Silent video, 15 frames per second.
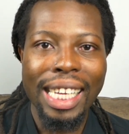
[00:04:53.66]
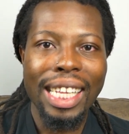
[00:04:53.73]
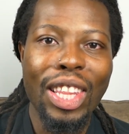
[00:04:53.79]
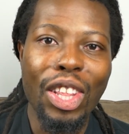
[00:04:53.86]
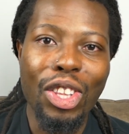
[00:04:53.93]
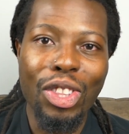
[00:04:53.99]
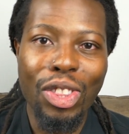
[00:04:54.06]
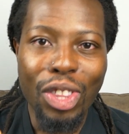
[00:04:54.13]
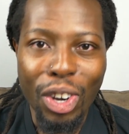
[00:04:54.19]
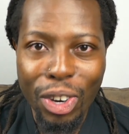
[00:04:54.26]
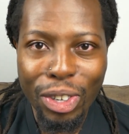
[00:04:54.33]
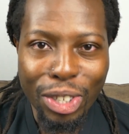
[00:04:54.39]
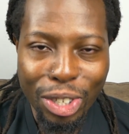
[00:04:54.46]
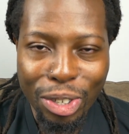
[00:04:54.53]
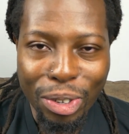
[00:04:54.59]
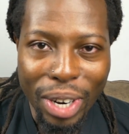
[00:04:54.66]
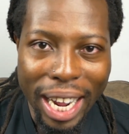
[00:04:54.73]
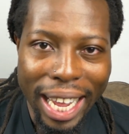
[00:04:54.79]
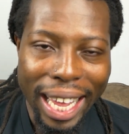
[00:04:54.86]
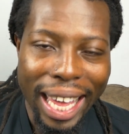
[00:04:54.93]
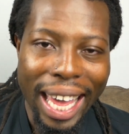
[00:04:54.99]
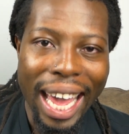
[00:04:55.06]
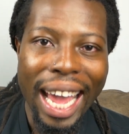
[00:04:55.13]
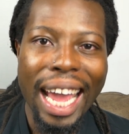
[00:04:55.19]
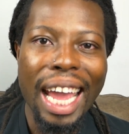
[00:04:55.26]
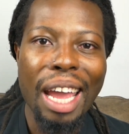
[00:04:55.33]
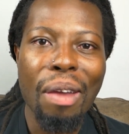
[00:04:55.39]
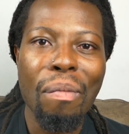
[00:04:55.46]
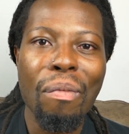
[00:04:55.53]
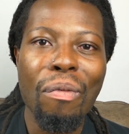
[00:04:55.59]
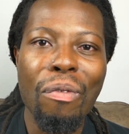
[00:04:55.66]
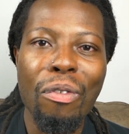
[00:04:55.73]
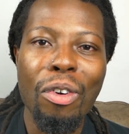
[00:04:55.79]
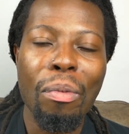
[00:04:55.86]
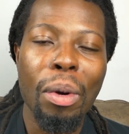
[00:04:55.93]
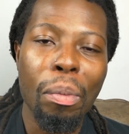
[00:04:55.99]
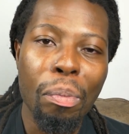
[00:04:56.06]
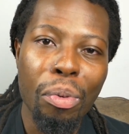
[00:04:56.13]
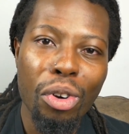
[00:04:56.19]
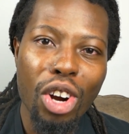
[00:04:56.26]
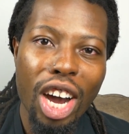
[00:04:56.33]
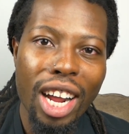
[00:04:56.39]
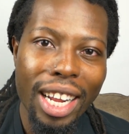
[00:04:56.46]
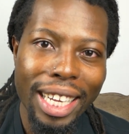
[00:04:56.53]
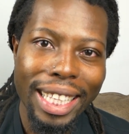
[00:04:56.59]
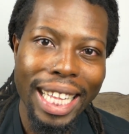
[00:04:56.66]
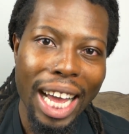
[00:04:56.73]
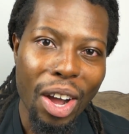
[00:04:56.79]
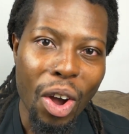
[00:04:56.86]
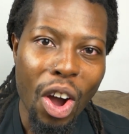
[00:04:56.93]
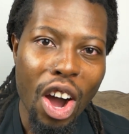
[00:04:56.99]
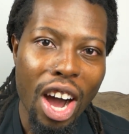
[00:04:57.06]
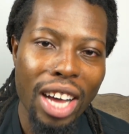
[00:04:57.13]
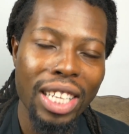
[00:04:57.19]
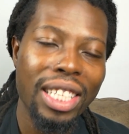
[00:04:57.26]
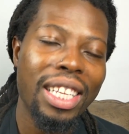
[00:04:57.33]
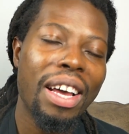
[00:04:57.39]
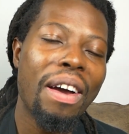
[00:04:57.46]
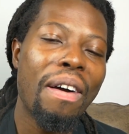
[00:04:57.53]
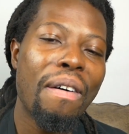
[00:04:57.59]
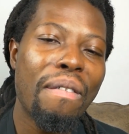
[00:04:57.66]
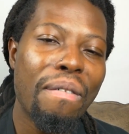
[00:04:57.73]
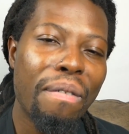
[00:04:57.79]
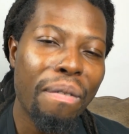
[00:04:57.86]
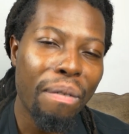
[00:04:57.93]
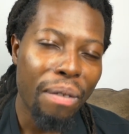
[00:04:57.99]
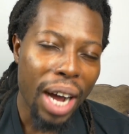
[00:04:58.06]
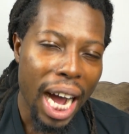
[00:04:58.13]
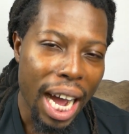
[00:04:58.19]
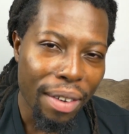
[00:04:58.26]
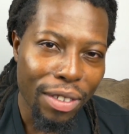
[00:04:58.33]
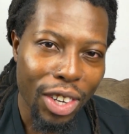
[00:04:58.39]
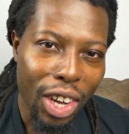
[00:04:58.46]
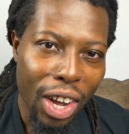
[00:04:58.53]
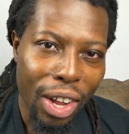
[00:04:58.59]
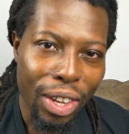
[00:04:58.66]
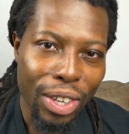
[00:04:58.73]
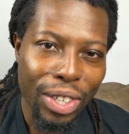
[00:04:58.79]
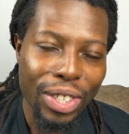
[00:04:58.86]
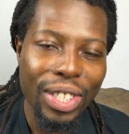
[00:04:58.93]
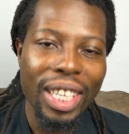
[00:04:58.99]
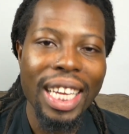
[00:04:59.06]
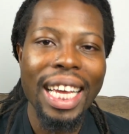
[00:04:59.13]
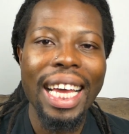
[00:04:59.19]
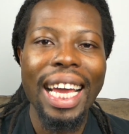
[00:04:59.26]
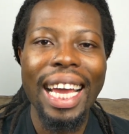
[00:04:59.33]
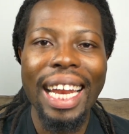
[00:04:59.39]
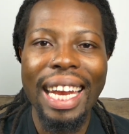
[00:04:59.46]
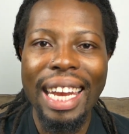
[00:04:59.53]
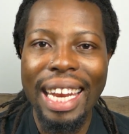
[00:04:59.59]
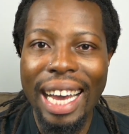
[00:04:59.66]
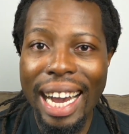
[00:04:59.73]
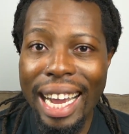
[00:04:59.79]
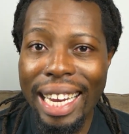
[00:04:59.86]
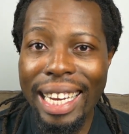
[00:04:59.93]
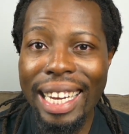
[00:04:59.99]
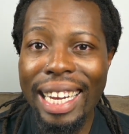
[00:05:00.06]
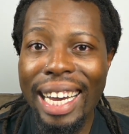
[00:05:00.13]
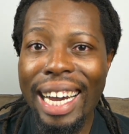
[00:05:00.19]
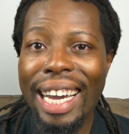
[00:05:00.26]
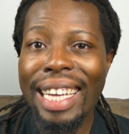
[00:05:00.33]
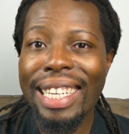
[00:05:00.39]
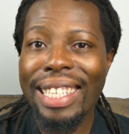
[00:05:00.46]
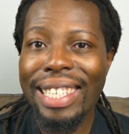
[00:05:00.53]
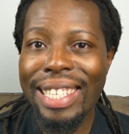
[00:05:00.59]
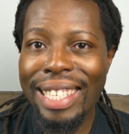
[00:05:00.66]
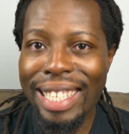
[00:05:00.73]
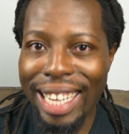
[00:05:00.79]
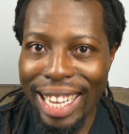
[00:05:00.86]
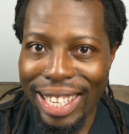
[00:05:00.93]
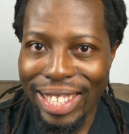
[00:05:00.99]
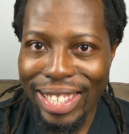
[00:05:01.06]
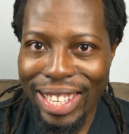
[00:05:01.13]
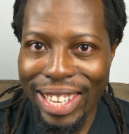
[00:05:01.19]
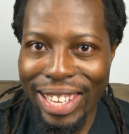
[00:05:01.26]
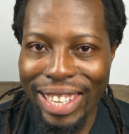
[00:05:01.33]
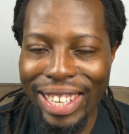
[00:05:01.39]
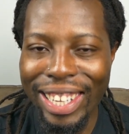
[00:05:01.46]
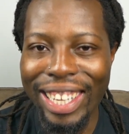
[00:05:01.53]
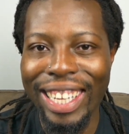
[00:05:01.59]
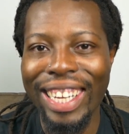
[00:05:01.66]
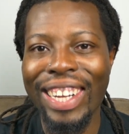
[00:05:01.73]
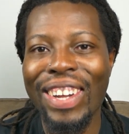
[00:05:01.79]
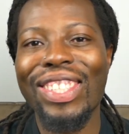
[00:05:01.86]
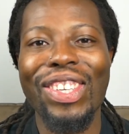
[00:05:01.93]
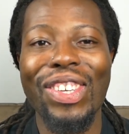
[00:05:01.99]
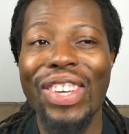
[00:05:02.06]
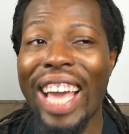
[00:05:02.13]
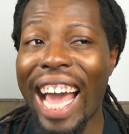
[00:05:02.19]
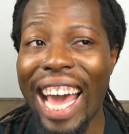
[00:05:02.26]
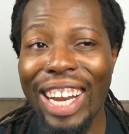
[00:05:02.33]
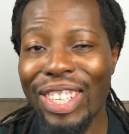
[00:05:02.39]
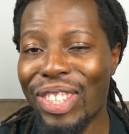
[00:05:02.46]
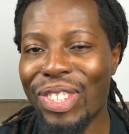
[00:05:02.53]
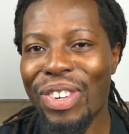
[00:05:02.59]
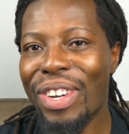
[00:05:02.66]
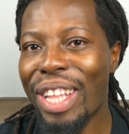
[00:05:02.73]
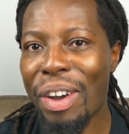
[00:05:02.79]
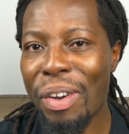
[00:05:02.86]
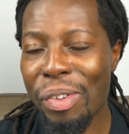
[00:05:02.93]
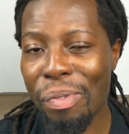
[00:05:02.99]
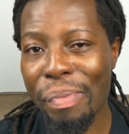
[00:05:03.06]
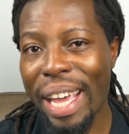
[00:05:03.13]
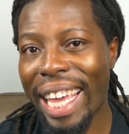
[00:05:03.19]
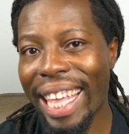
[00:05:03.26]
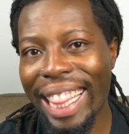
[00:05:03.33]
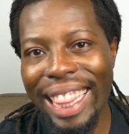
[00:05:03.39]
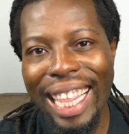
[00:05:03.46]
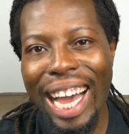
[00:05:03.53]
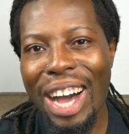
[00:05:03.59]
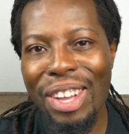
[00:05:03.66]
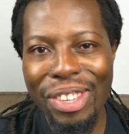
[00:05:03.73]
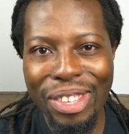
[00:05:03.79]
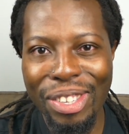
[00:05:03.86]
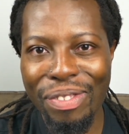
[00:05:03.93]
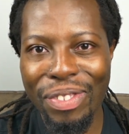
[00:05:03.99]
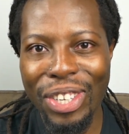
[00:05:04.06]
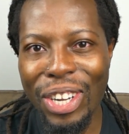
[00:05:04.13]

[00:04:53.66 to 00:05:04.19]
The third strike came from a product that cost $5 $1.99. So you had a store that was making thousands of